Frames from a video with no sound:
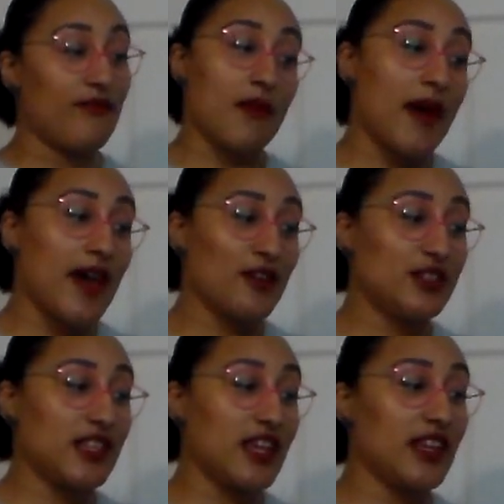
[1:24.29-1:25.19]
From my
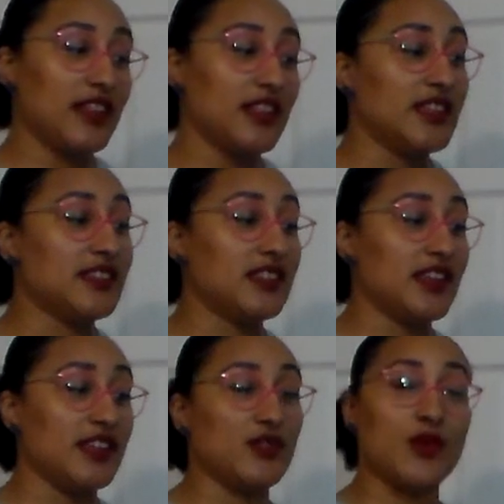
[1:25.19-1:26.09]
understanding,
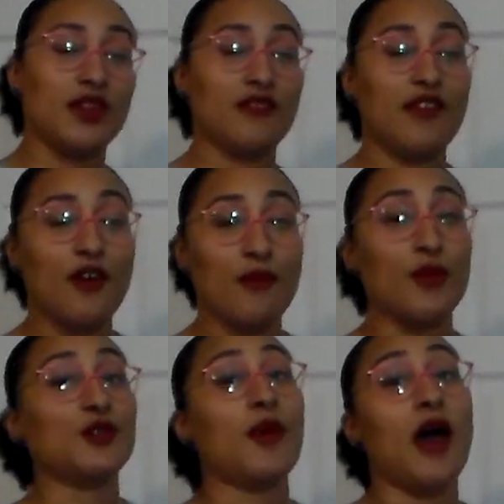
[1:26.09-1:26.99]
this is one of her
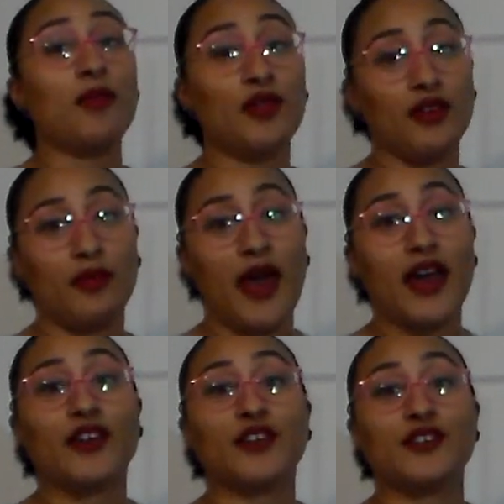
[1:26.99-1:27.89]
most popular
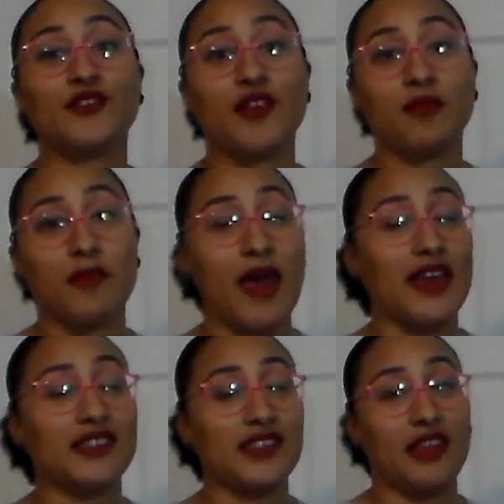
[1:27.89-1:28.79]
patterns from the
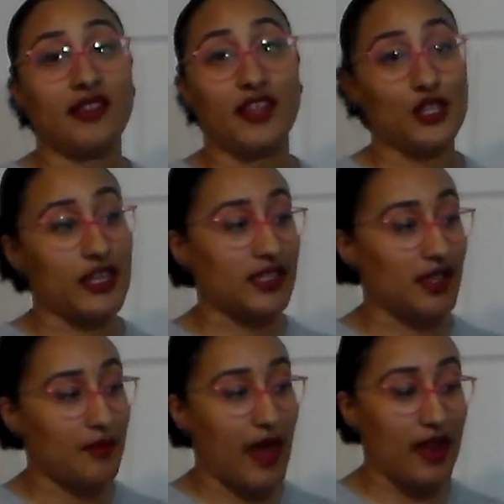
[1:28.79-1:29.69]
magazine, the
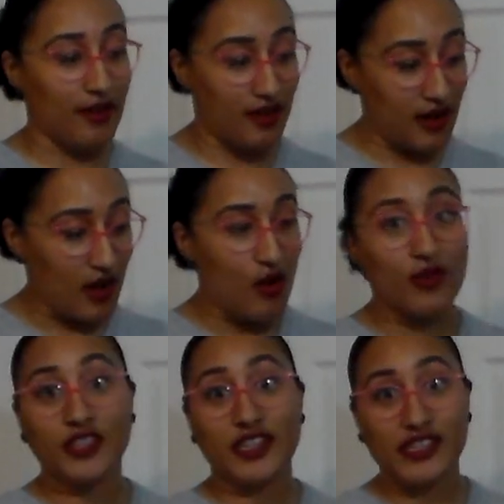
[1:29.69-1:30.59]
Jessica pattern,
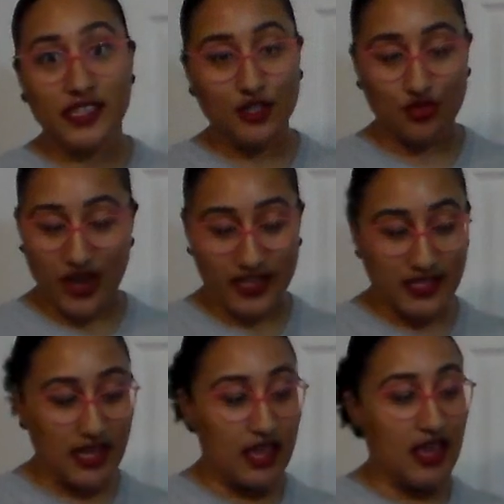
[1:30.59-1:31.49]
or the Jessica
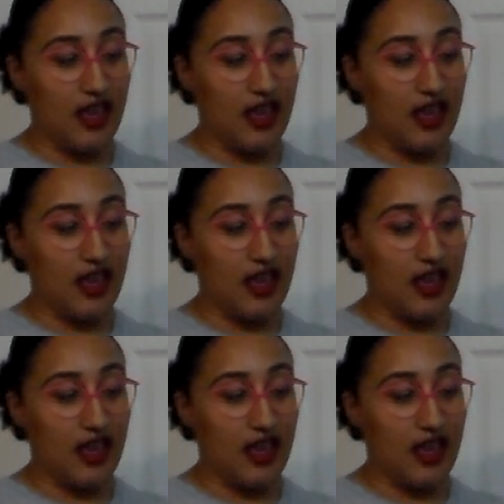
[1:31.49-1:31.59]
dress,